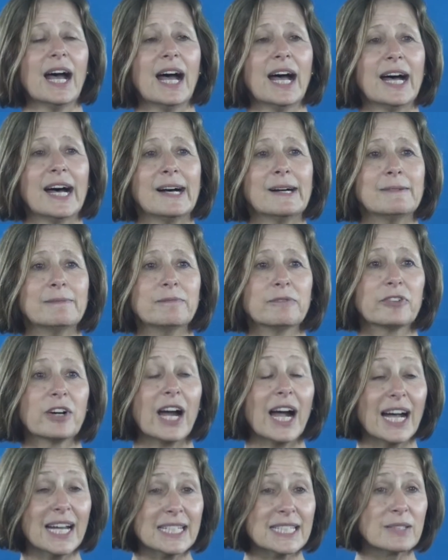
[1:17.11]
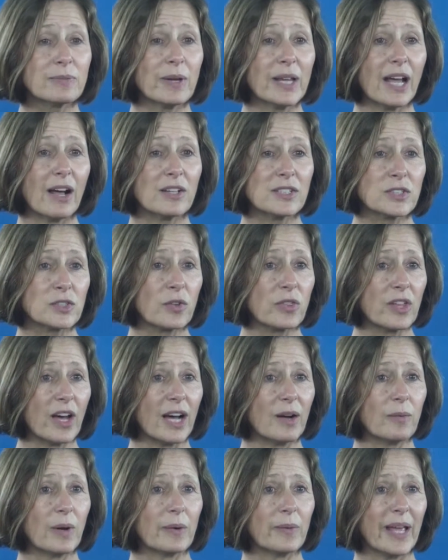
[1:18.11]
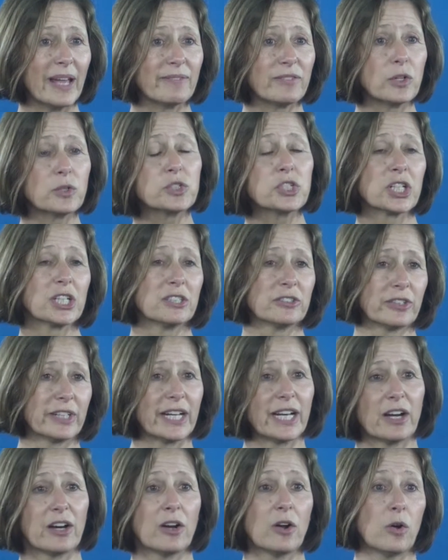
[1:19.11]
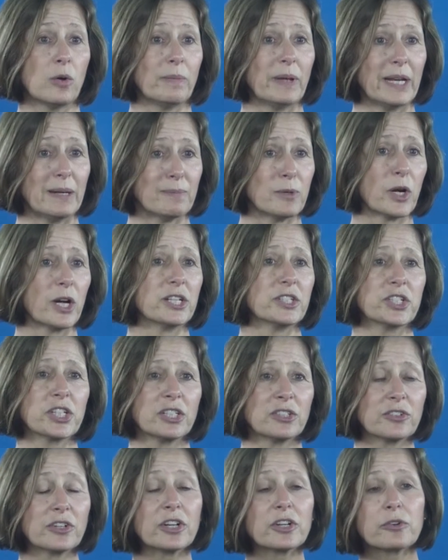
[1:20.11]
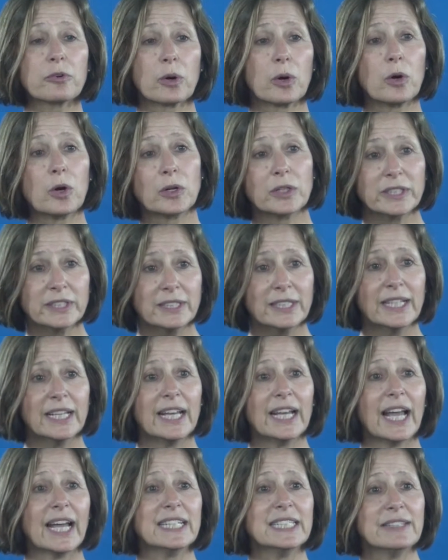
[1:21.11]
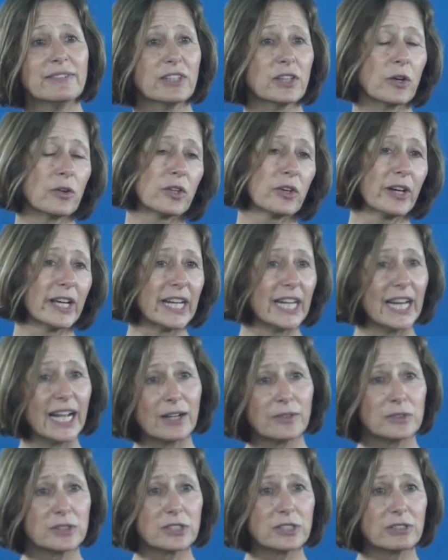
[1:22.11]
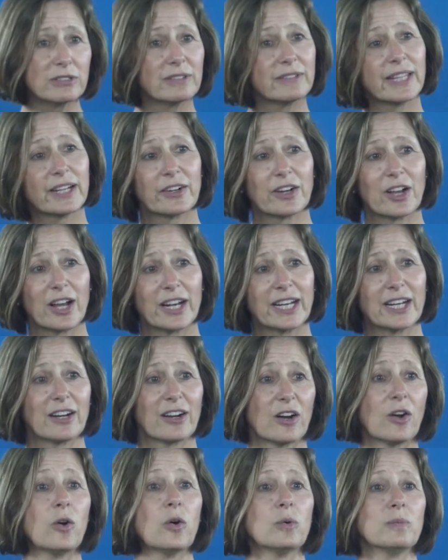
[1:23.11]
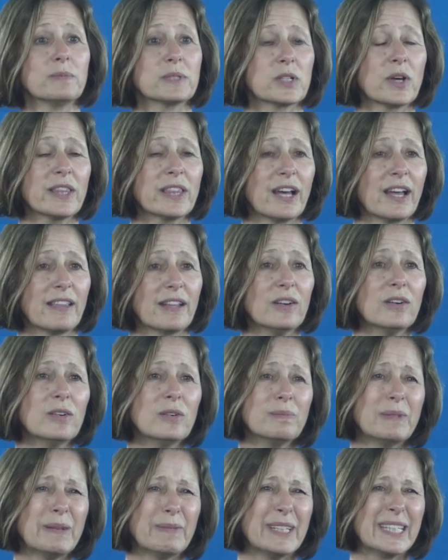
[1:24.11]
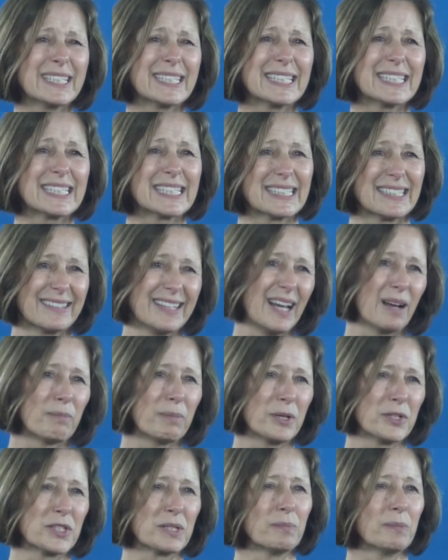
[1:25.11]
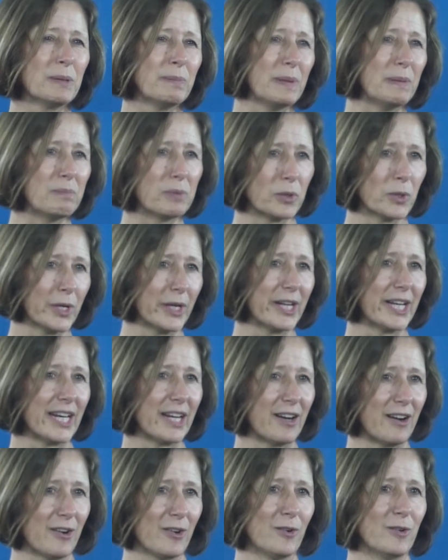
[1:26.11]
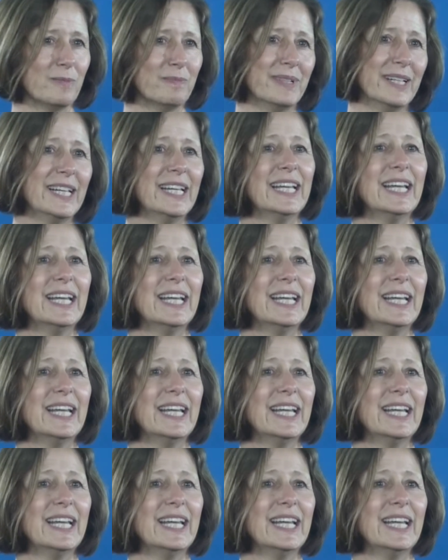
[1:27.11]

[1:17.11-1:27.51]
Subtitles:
For us, we also thought, well, we have no children in our home anymore. Our children are grown, and even though they're in and out, they're not in our home. So I thought, oh, maybe this young person would be bored in our home.